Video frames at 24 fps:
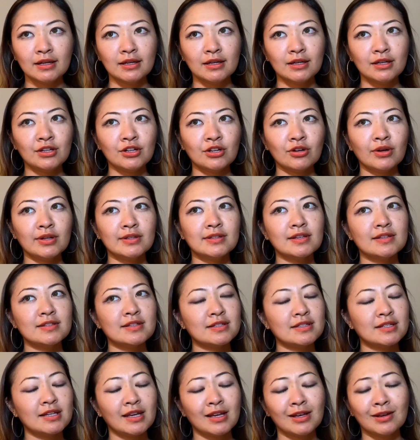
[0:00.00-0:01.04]
You know, it
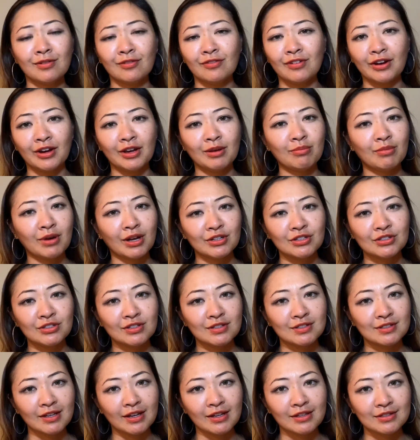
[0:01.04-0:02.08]
doesn't take very much to
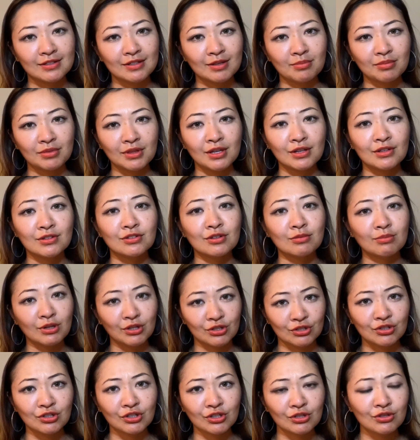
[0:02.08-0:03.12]
sign something, so make
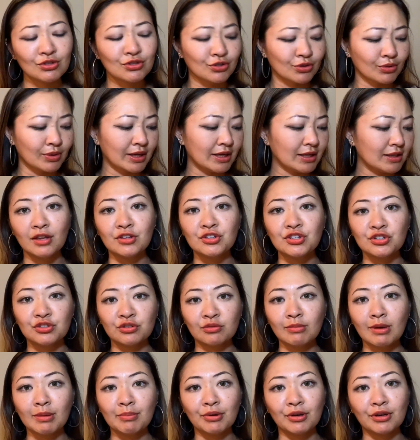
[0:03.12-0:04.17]
sure you do it. And just
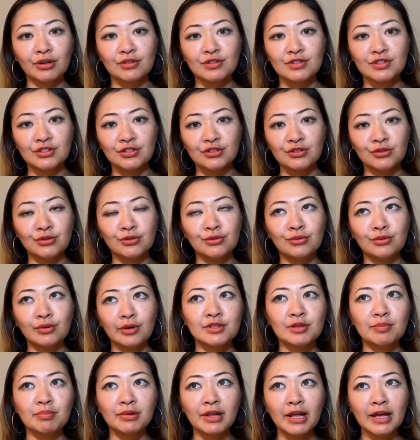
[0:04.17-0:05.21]
remember to
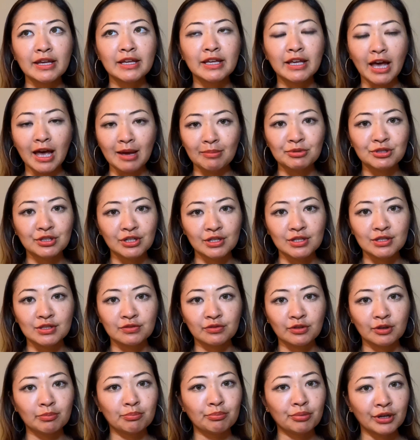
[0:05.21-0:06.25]
supply captions
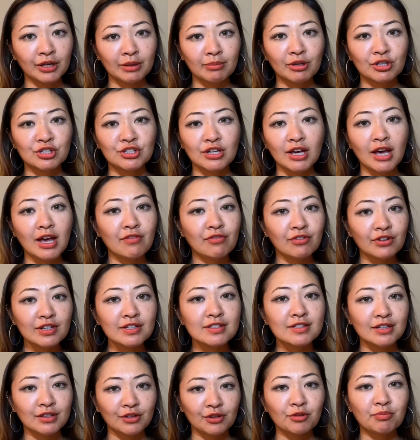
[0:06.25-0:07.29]
for pretty much every
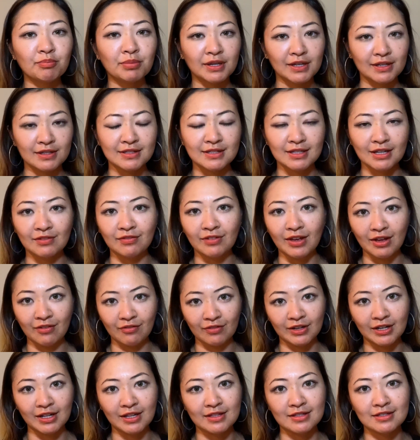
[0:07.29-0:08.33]
single piece of
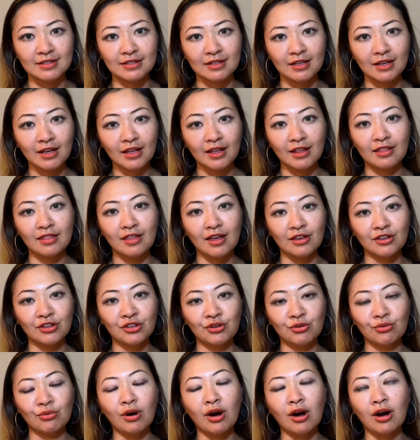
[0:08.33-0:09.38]
evidence that
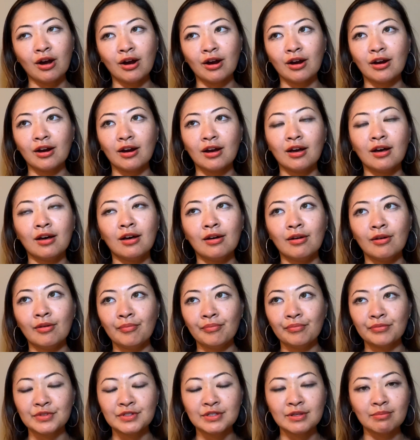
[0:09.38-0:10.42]
you
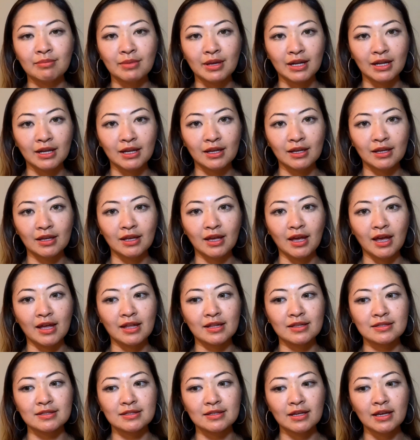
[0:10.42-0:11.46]
are submitting.
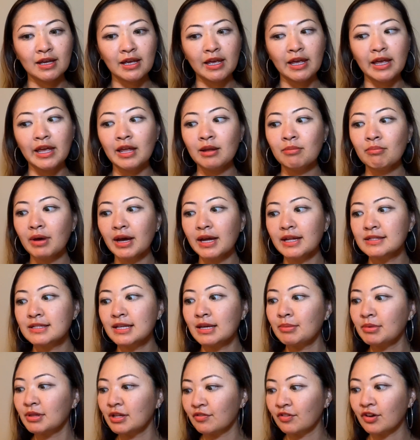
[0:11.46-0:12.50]
And in my
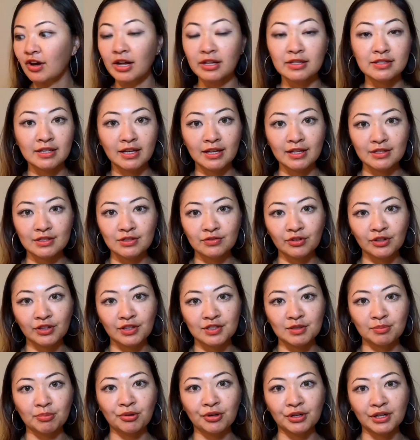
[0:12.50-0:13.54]
table of contents for the
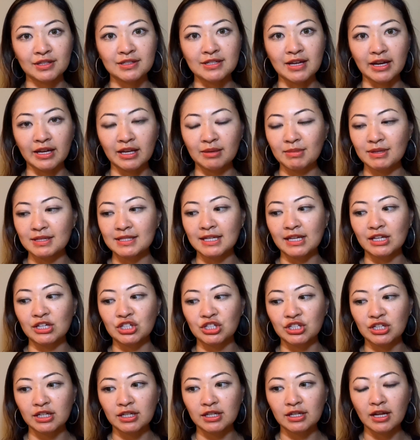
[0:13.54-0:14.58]
supporting
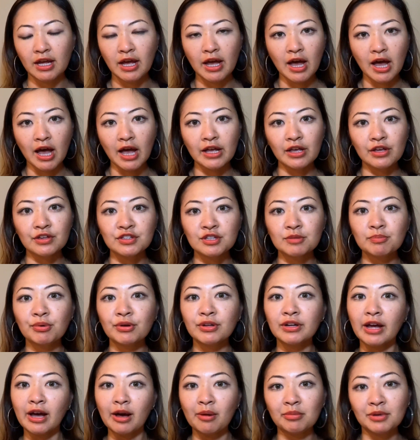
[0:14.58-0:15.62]
documentation, I also
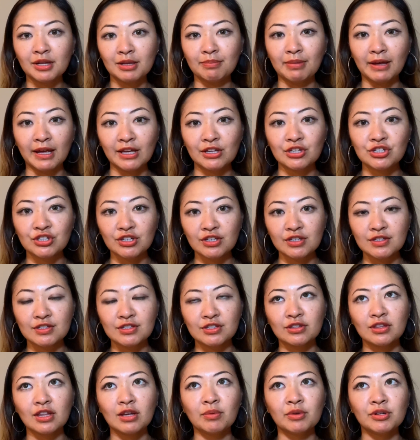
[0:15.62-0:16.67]
put how many pages,
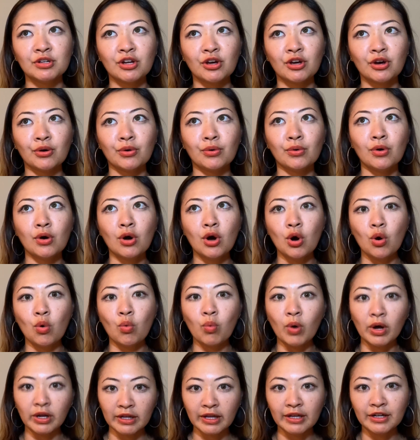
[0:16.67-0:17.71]
so they would know
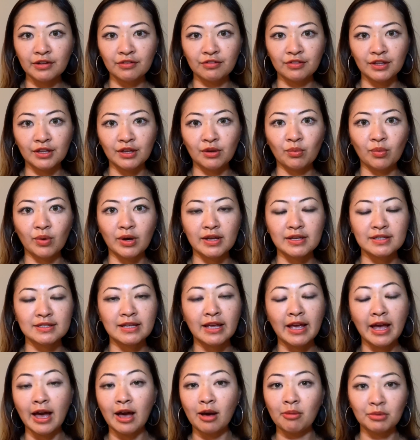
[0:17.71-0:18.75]
what kind of thing it was,
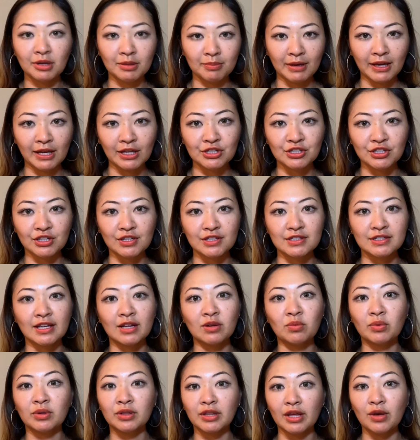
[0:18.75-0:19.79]
how many pages,
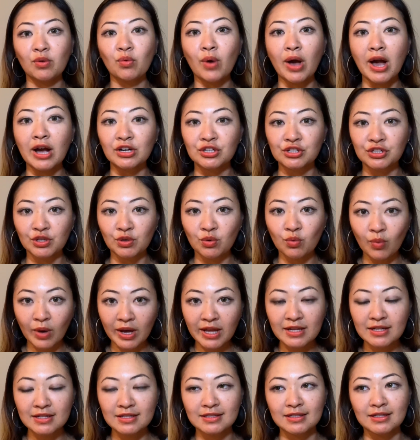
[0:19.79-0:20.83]
and when they actually
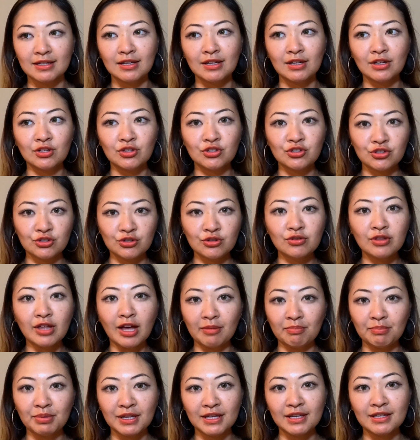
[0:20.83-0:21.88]
went to
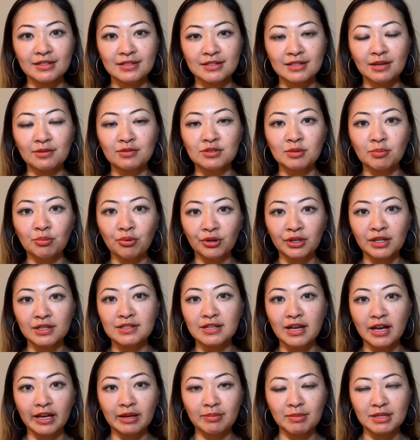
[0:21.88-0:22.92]
that piece of supporting
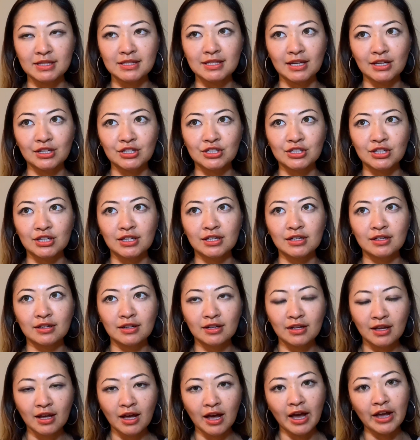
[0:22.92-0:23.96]
documentation,
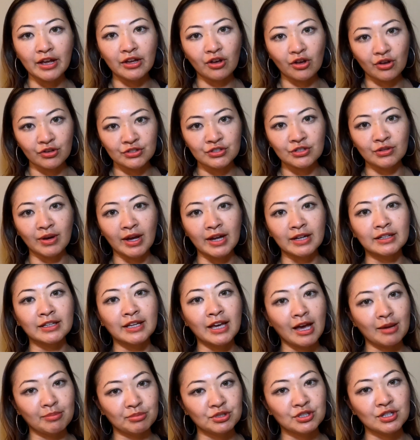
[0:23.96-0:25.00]
I also had
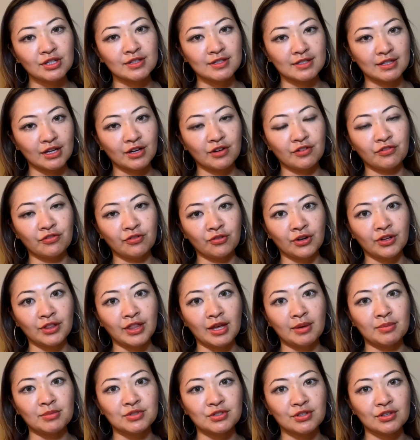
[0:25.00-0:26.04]
captions there for
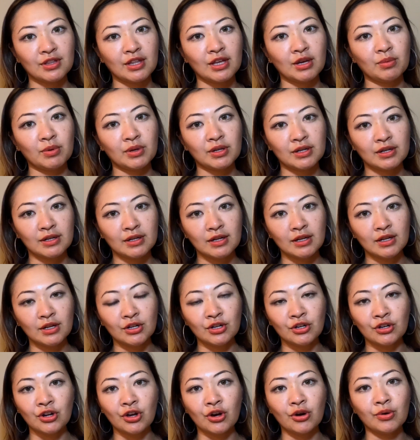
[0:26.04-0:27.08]
them, so they would
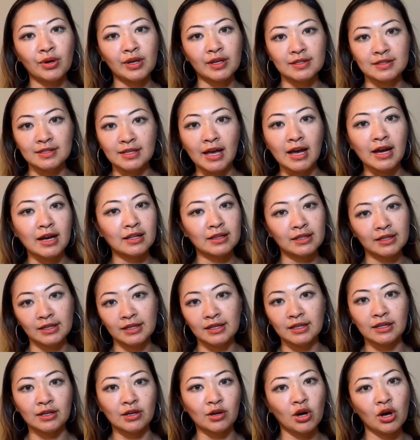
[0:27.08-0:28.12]
know
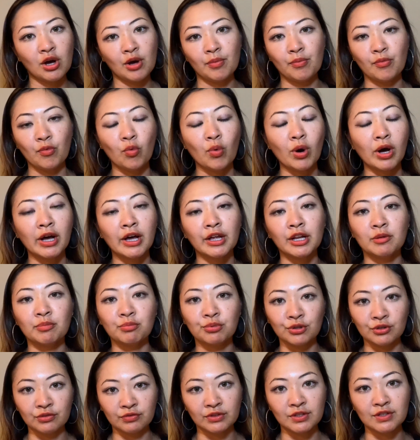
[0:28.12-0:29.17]
exactly what kind of
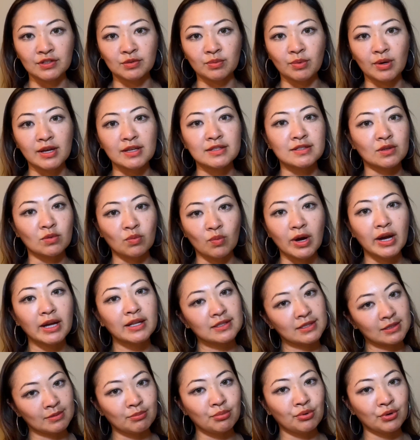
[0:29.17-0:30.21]
proof this was and why
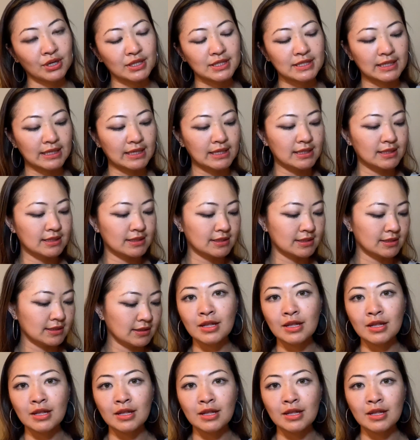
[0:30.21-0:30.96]
it's important.